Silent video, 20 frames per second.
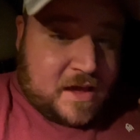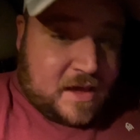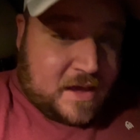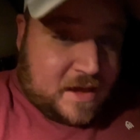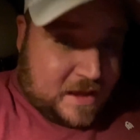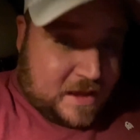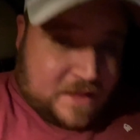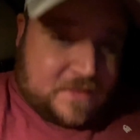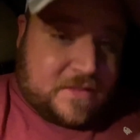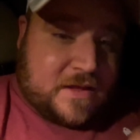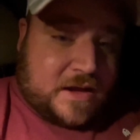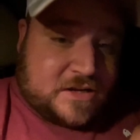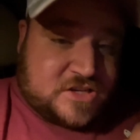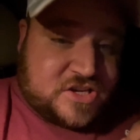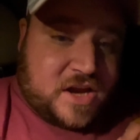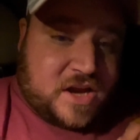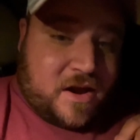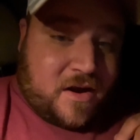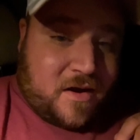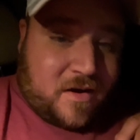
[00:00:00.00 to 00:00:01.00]
in that
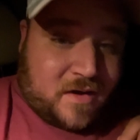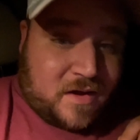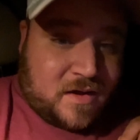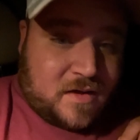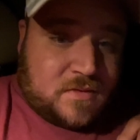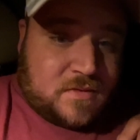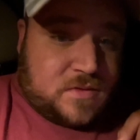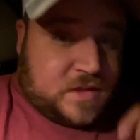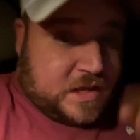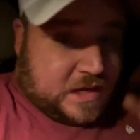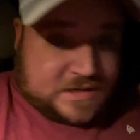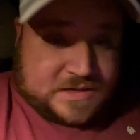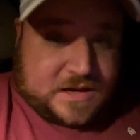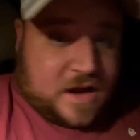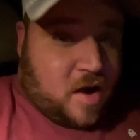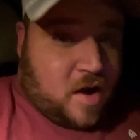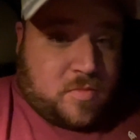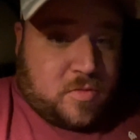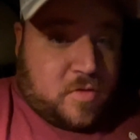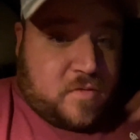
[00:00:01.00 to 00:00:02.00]
chair the
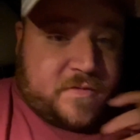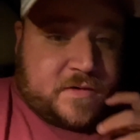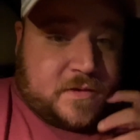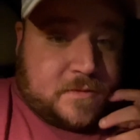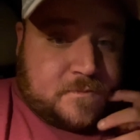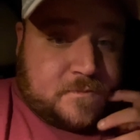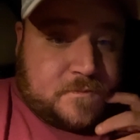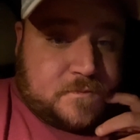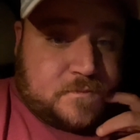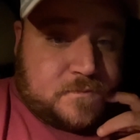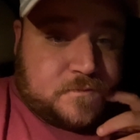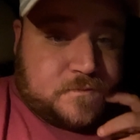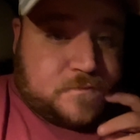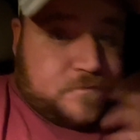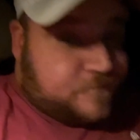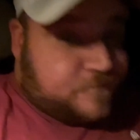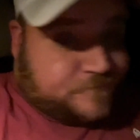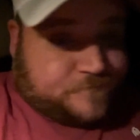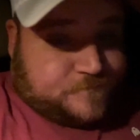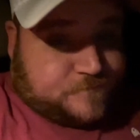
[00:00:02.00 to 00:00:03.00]
entire movie.
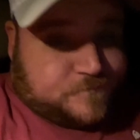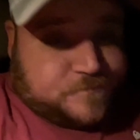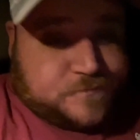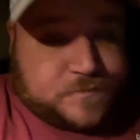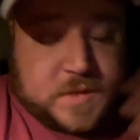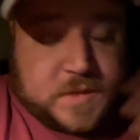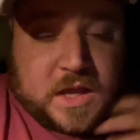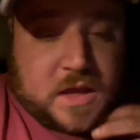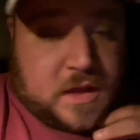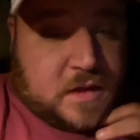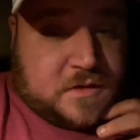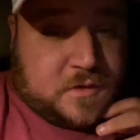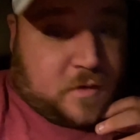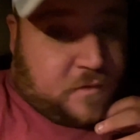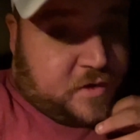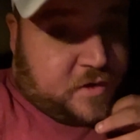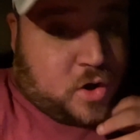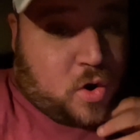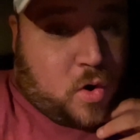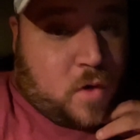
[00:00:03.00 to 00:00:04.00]
So if
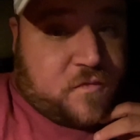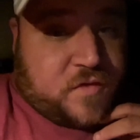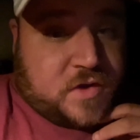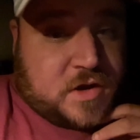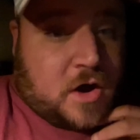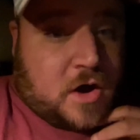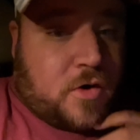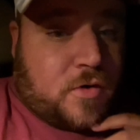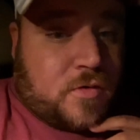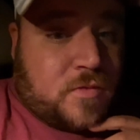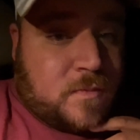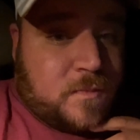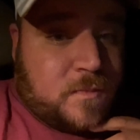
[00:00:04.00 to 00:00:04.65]
you're going for Noel,